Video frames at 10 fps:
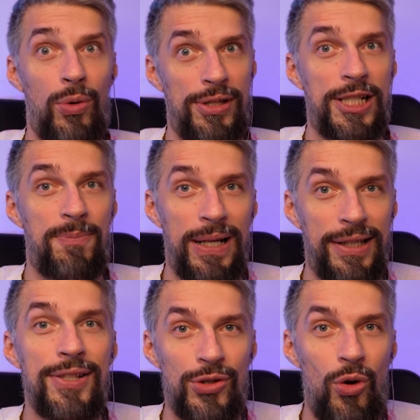was
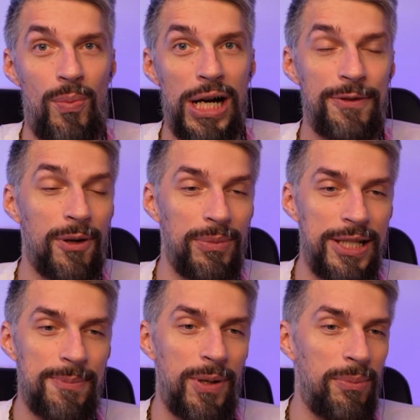expecting so much from
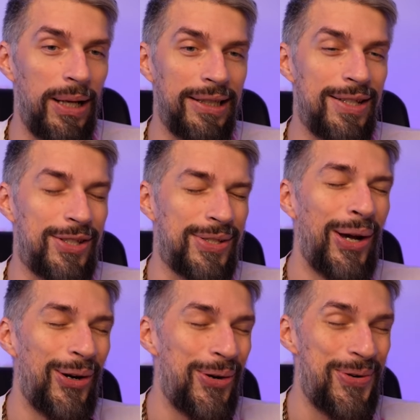this spell, but it's
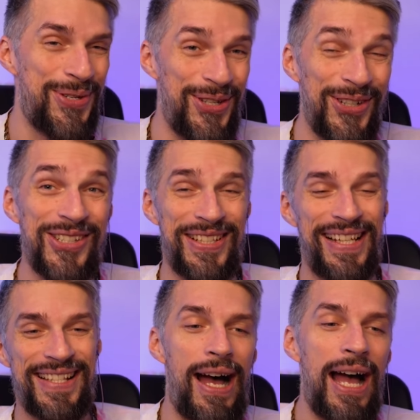so useless.